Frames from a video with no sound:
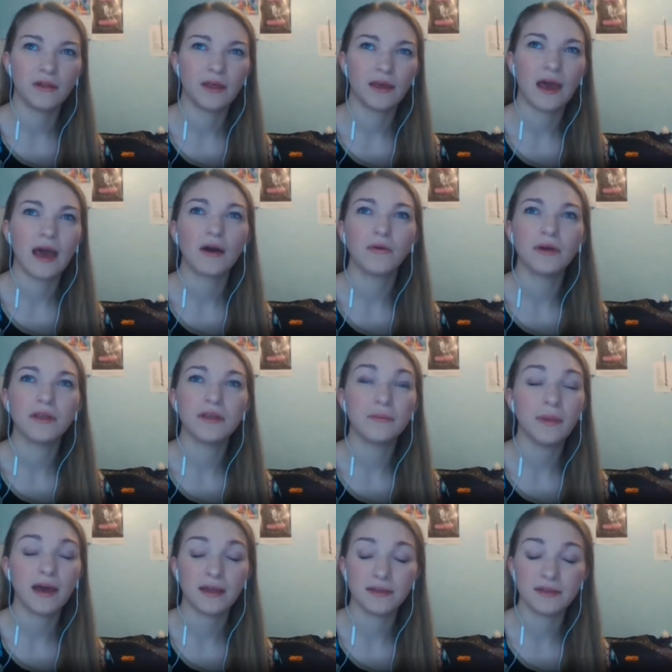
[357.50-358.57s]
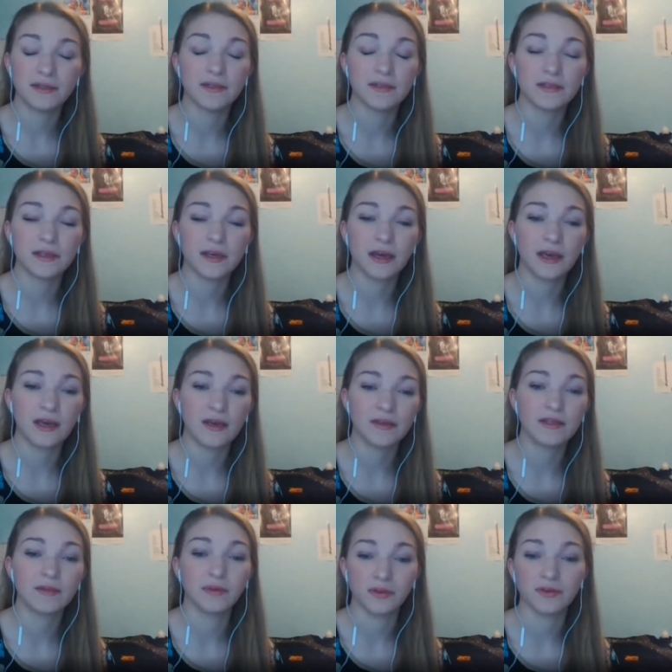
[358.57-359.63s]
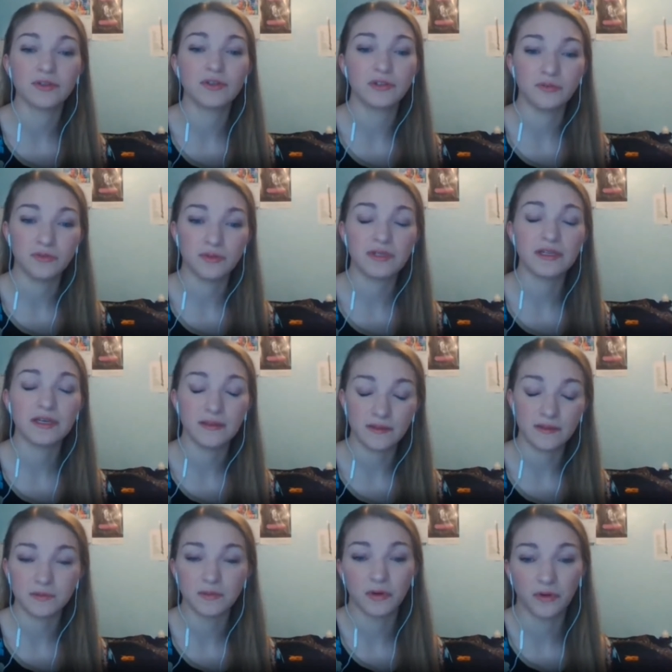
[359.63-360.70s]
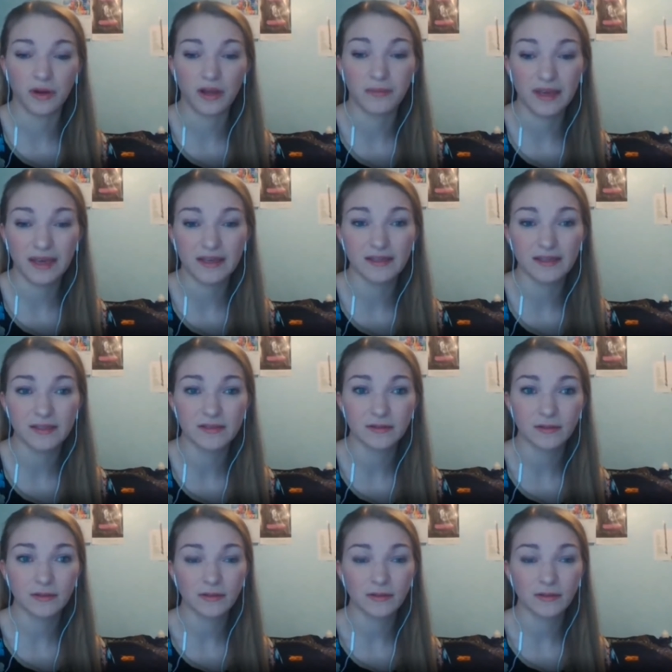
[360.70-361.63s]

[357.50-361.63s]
like how independent a typical student in this program is.